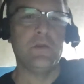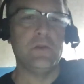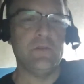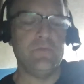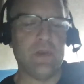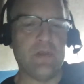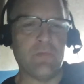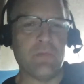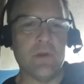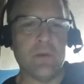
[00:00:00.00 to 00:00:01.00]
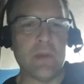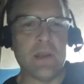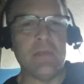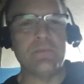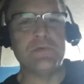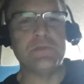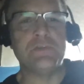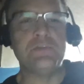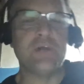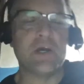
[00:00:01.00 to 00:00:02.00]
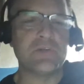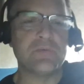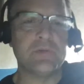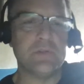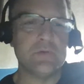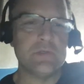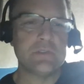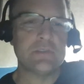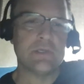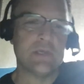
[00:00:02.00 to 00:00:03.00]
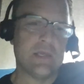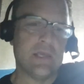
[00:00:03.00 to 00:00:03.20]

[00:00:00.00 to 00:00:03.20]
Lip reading: Good evening, everyone. My name is Joshua Lewis.